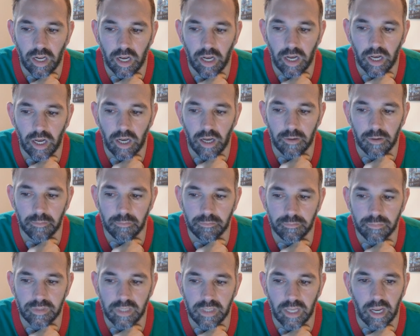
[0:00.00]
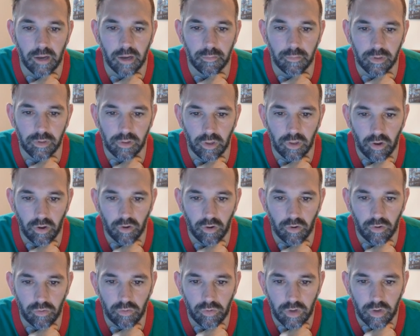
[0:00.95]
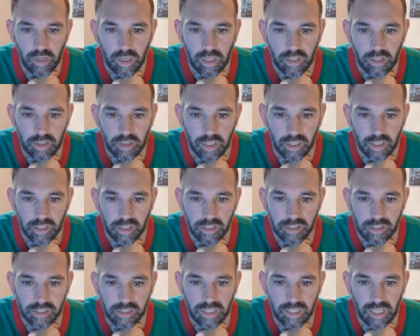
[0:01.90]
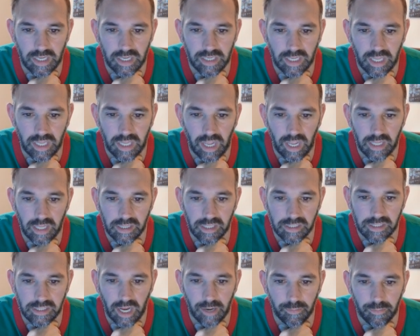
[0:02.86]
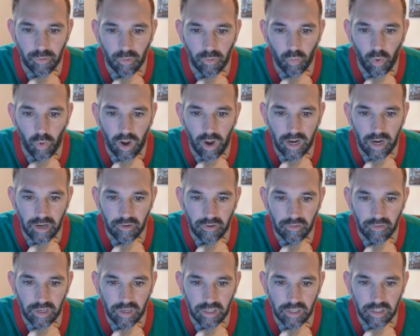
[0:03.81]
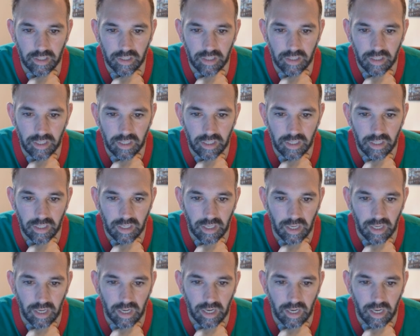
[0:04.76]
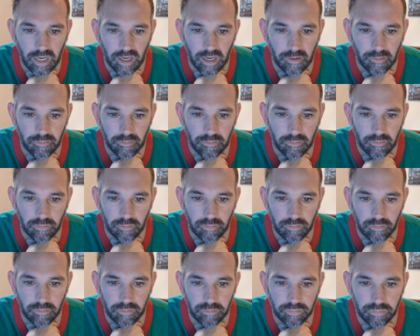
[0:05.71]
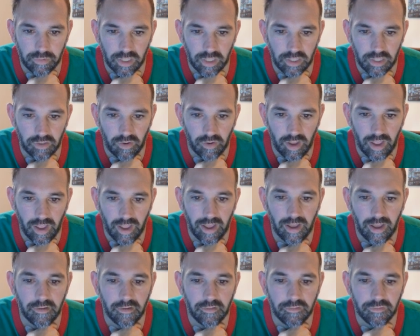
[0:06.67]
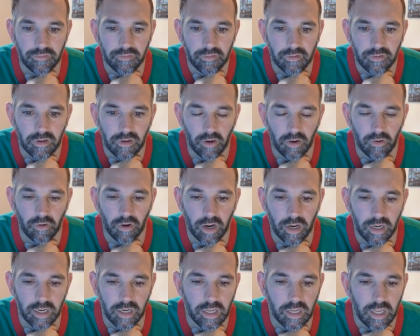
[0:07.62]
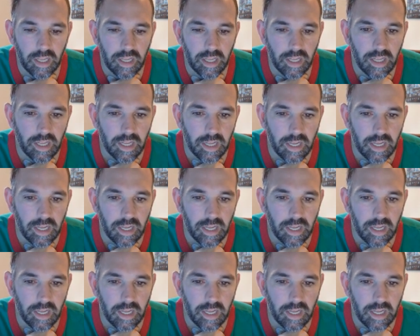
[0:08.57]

down below, that indicate the type of wiring that you have, all right?